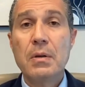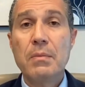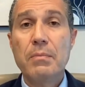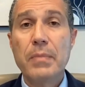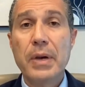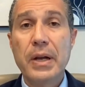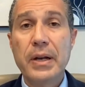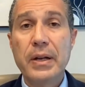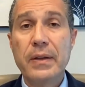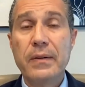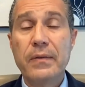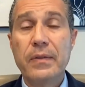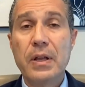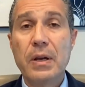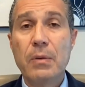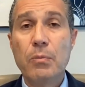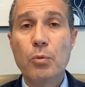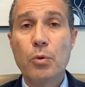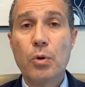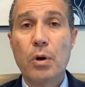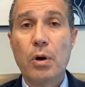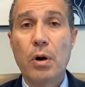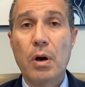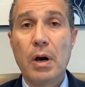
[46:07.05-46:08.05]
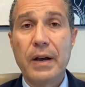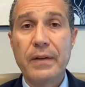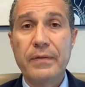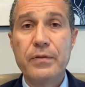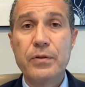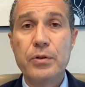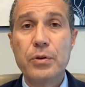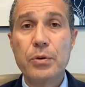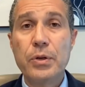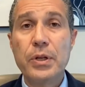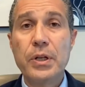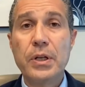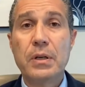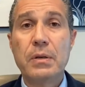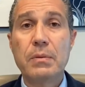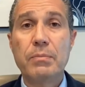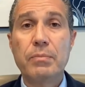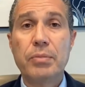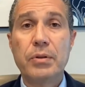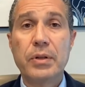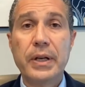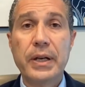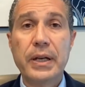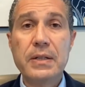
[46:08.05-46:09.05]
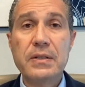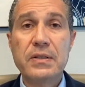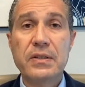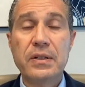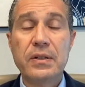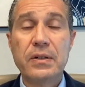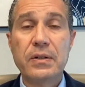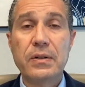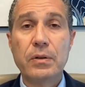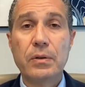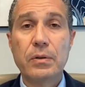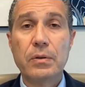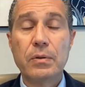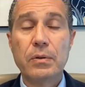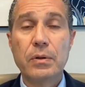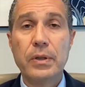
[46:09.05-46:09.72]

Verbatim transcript: Many of them were off-duty complaints that in,